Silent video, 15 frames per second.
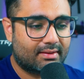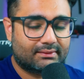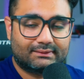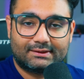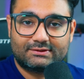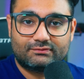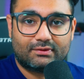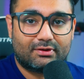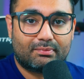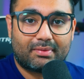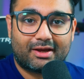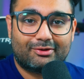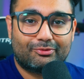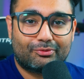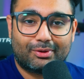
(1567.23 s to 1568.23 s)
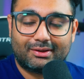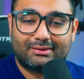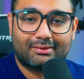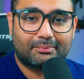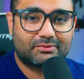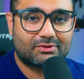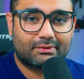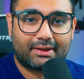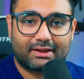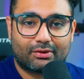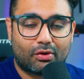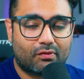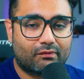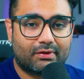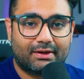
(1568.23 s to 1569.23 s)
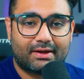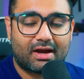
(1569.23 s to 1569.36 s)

This video might run up to like over an